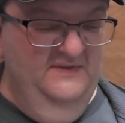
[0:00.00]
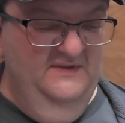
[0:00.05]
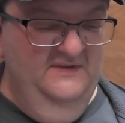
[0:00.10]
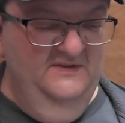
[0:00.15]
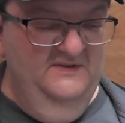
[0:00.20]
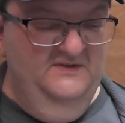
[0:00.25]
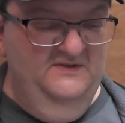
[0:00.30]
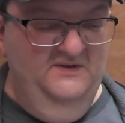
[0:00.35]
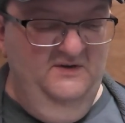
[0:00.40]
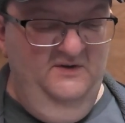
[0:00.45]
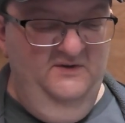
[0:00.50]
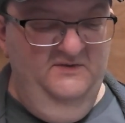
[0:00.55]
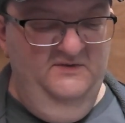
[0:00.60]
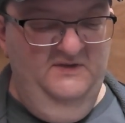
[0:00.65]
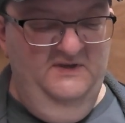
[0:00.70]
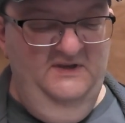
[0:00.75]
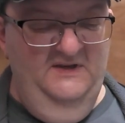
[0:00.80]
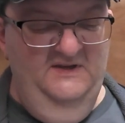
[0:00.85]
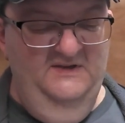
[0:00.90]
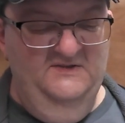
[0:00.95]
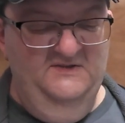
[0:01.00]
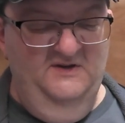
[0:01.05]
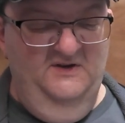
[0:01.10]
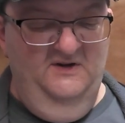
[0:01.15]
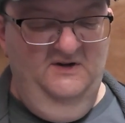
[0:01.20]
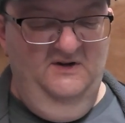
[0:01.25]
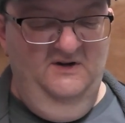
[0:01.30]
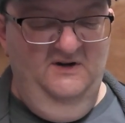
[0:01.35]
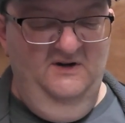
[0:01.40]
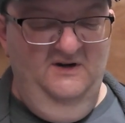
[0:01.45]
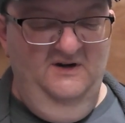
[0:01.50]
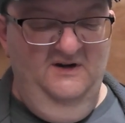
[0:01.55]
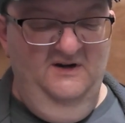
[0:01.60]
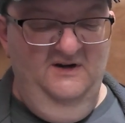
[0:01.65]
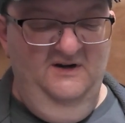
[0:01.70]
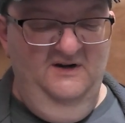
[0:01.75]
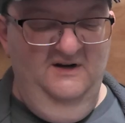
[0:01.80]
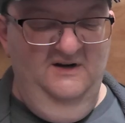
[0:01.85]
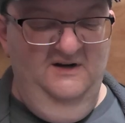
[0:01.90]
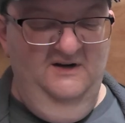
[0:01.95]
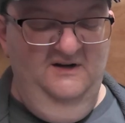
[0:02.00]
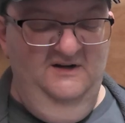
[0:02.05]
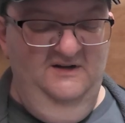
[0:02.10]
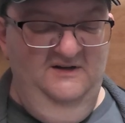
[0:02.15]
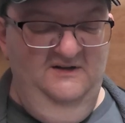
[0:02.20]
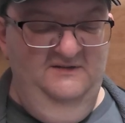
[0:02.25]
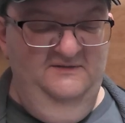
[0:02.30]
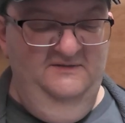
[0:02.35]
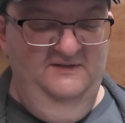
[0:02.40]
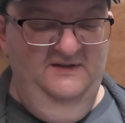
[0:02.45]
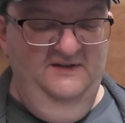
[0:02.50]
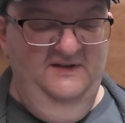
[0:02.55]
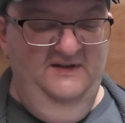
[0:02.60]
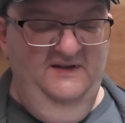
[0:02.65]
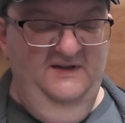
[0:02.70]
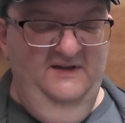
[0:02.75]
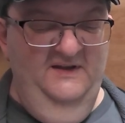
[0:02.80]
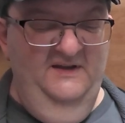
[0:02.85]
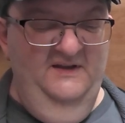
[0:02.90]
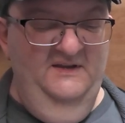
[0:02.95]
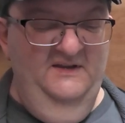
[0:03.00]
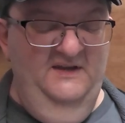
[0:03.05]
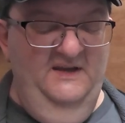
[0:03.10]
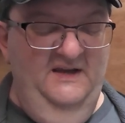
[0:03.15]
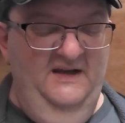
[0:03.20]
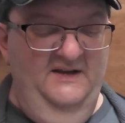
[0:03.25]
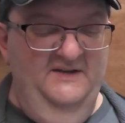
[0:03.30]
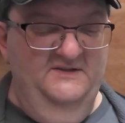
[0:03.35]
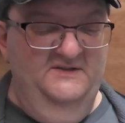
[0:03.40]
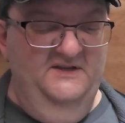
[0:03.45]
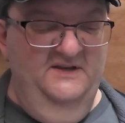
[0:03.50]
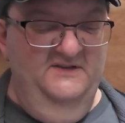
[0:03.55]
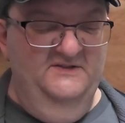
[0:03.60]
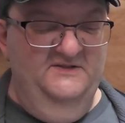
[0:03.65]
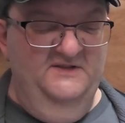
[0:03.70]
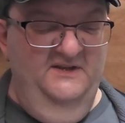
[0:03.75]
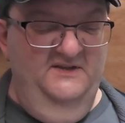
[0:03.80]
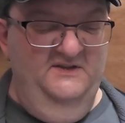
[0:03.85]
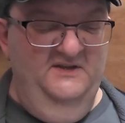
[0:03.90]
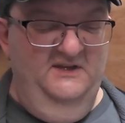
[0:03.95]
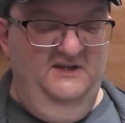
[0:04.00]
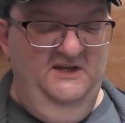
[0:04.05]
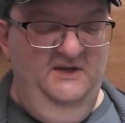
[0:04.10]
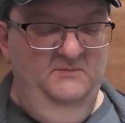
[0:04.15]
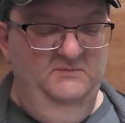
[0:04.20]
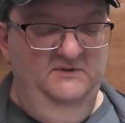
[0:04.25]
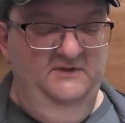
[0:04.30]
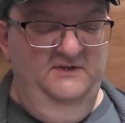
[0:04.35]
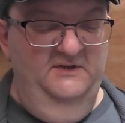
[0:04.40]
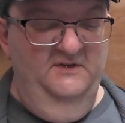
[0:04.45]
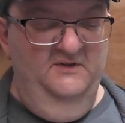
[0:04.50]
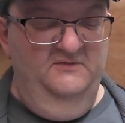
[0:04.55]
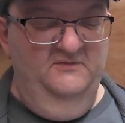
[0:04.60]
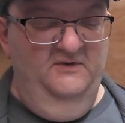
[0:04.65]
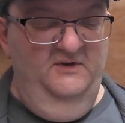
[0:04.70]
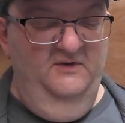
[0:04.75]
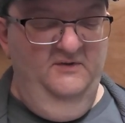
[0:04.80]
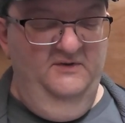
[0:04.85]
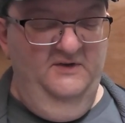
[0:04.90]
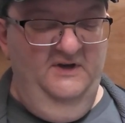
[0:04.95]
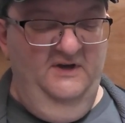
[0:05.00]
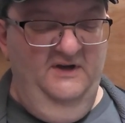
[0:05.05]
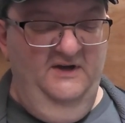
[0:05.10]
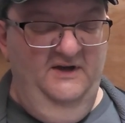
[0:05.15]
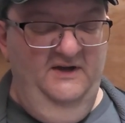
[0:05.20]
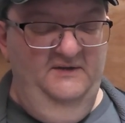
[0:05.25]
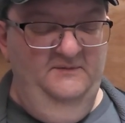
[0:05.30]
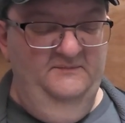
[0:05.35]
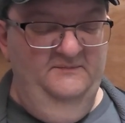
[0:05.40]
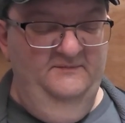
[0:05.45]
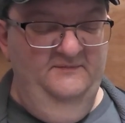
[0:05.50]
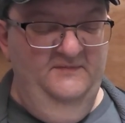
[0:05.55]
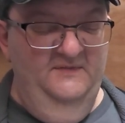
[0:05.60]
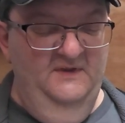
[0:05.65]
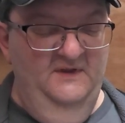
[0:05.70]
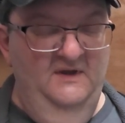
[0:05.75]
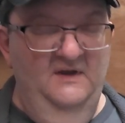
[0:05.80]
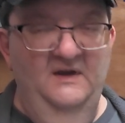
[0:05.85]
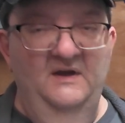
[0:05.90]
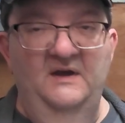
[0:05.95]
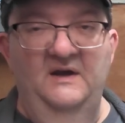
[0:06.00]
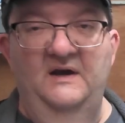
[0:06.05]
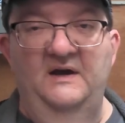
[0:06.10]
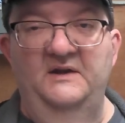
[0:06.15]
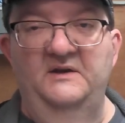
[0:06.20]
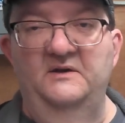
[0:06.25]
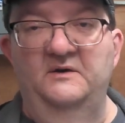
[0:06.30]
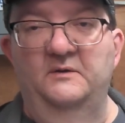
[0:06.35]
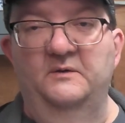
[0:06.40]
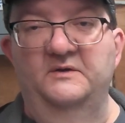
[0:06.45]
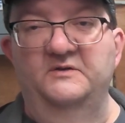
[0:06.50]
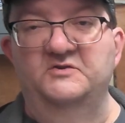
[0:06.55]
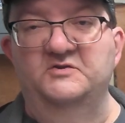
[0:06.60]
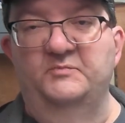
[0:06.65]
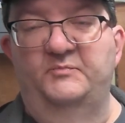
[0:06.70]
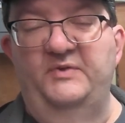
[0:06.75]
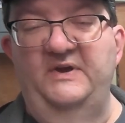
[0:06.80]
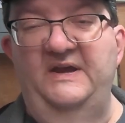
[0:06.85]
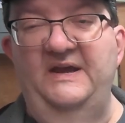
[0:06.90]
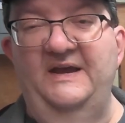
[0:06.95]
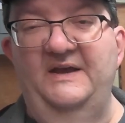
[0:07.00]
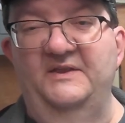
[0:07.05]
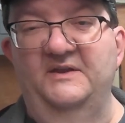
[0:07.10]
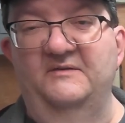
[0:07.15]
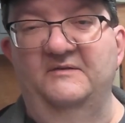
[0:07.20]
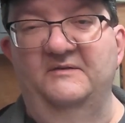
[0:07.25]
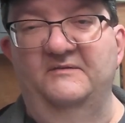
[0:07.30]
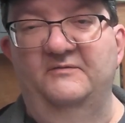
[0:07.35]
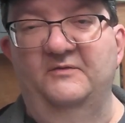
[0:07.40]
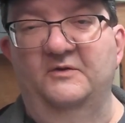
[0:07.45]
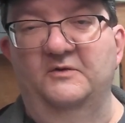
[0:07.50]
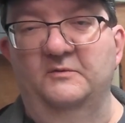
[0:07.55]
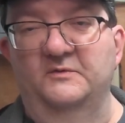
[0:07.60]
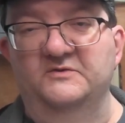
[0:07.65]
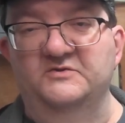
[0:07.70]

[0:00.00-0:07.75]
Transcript: So these are, yeah, it says that the Ghibli, the 309, I know in Japan they refer to it